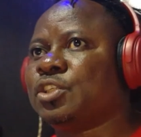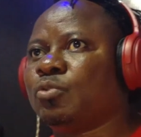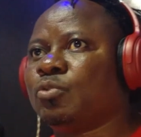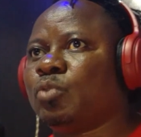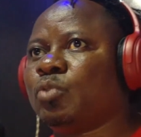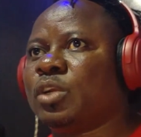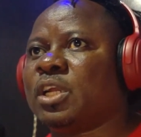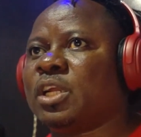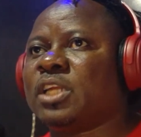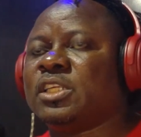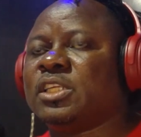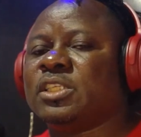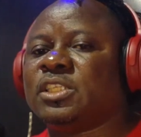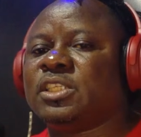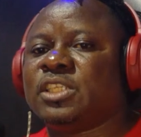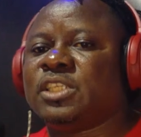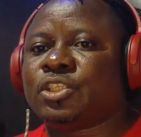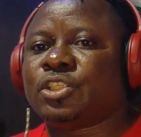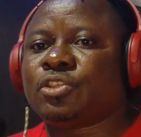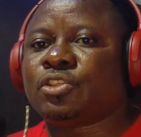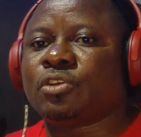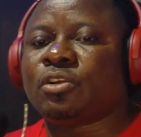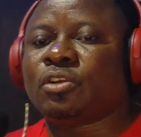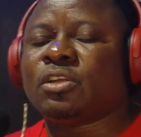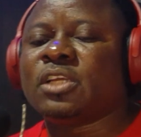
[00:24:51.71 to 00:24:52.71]
We're not a
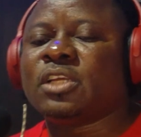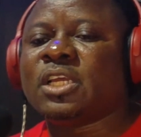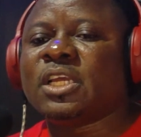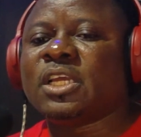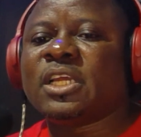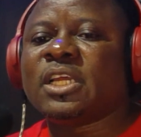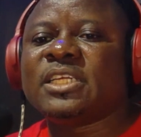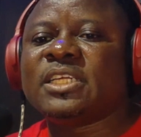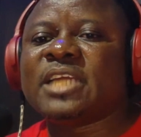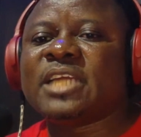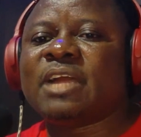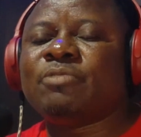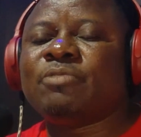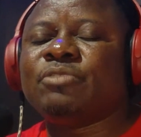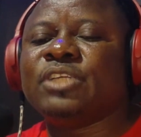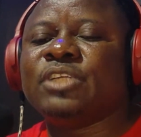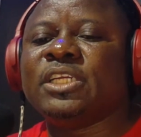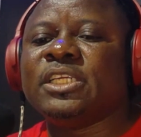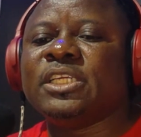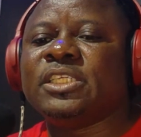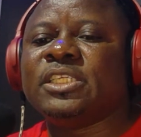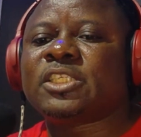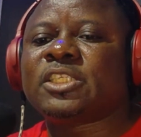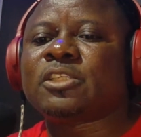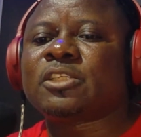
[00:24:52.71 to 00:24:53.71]
nation that really
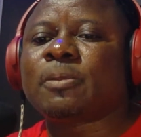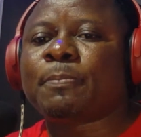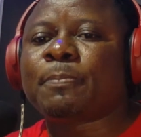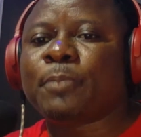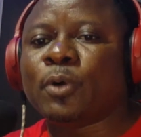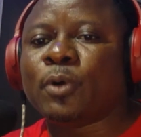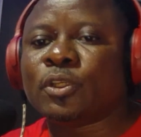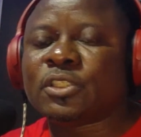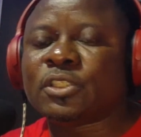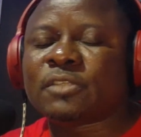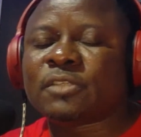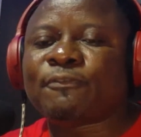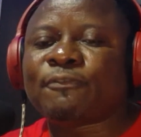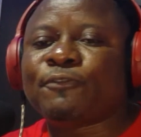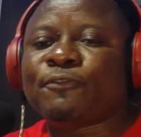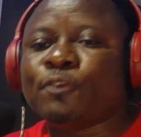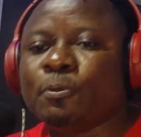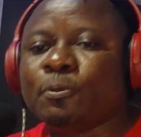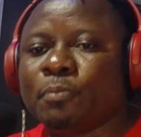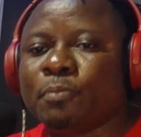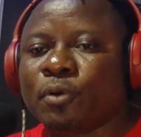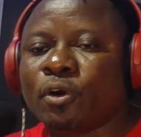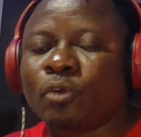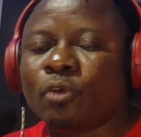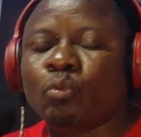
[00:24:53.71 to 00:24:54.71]
supports
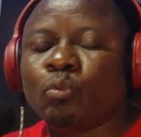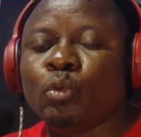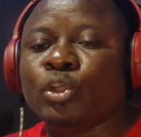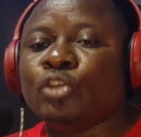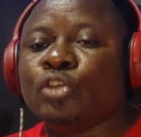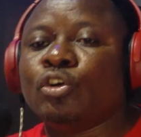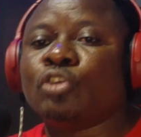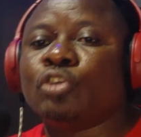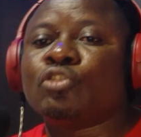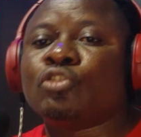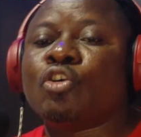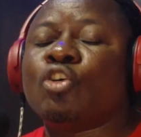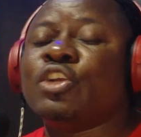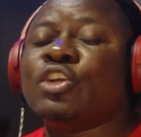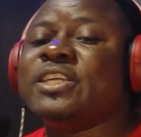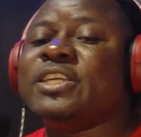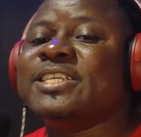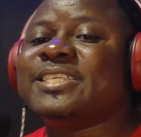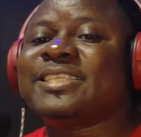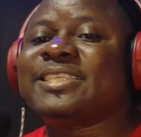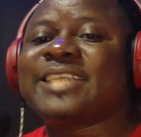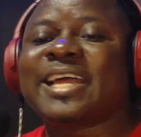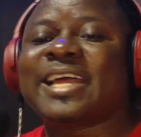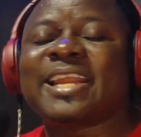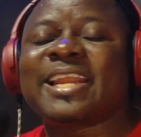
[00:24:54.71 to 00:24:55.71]
football. We don't
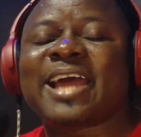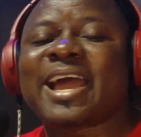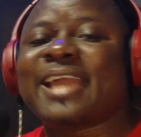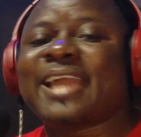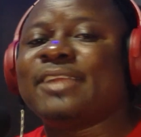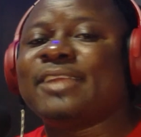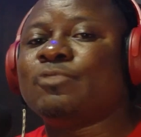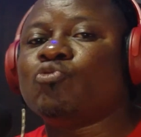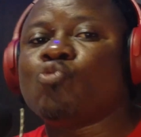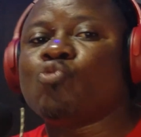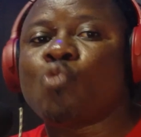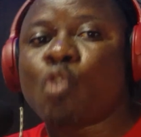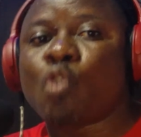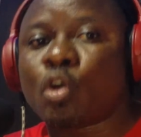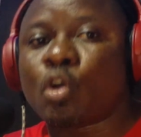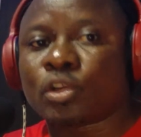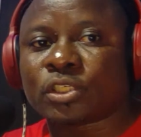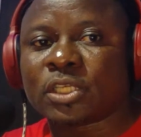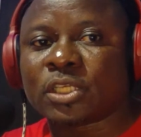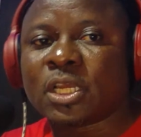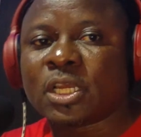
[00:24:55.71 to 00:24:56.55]
understand how it works.